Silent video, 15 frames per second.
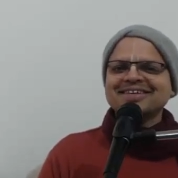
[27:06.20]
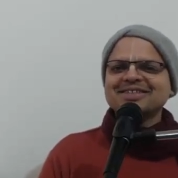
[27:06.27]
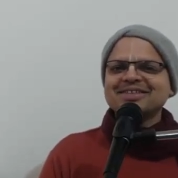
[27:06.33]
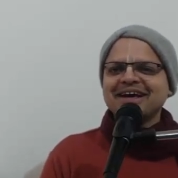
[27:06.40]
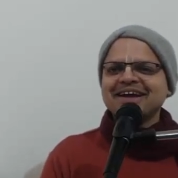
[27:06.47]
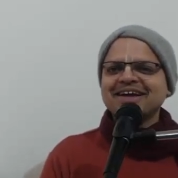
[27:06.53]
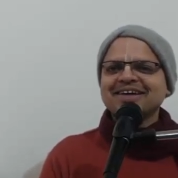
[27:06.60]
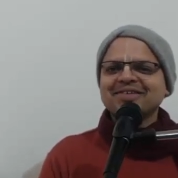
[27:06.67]
He's
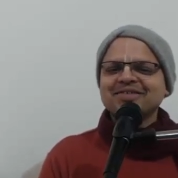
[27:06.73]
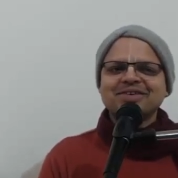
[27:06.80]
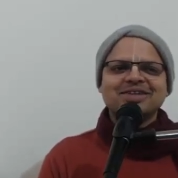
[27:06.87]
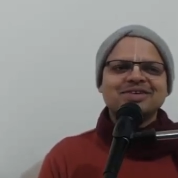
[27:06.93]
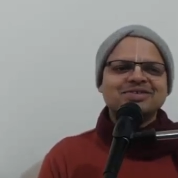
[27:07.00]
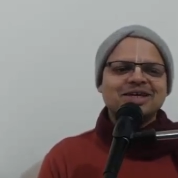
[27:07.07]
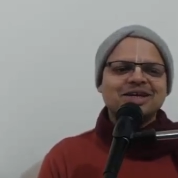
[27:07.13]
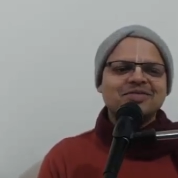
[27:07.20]
our uh,
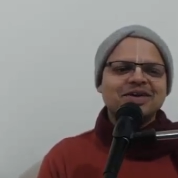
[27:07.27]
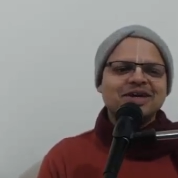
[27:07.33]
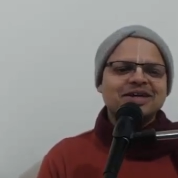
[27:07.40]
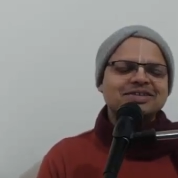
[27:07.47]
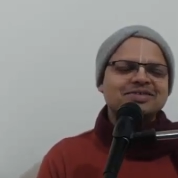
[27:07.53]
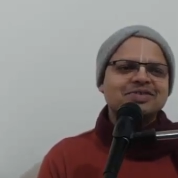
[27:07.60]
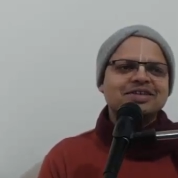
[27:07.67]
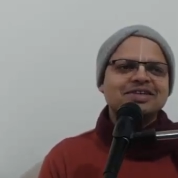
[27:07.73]
devotee serving
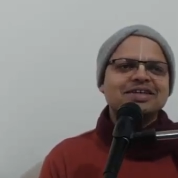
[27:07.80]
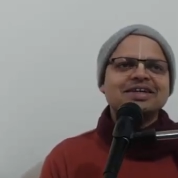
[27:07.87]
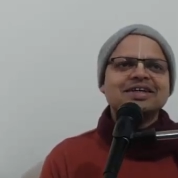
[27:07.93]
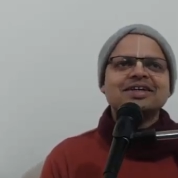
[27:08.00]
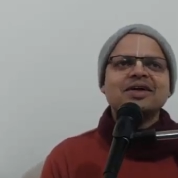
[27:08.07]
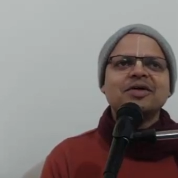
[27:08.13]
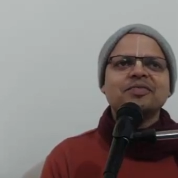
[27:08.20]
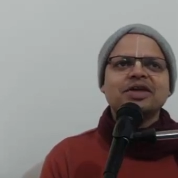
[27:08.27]
us with
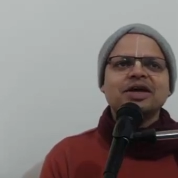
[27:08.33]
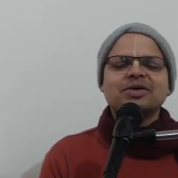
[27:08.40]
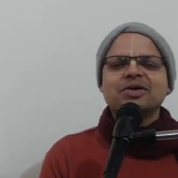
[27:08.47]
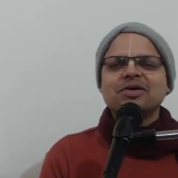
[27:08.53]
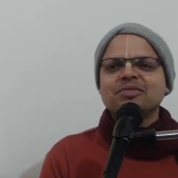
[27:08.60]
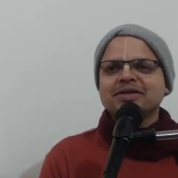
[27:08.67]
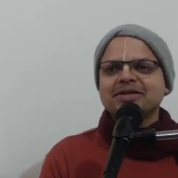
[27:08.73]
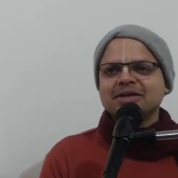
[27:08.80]
in
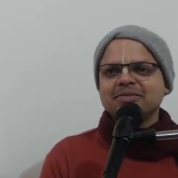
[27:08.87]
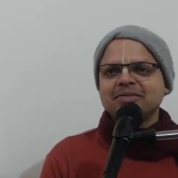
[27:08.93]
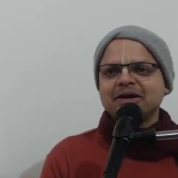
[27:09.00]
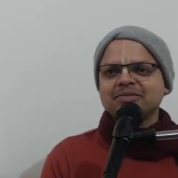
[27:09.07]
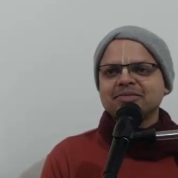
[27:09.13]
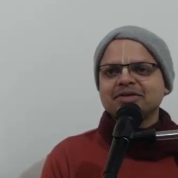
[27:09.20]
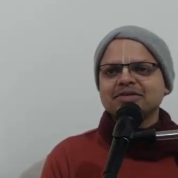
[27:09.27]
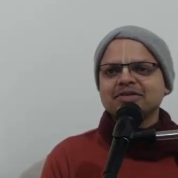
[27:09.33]
Gomatha
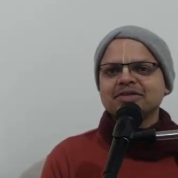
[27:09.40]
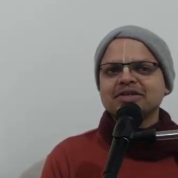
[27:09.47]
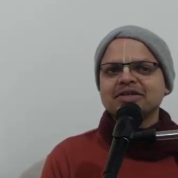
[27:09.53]
department.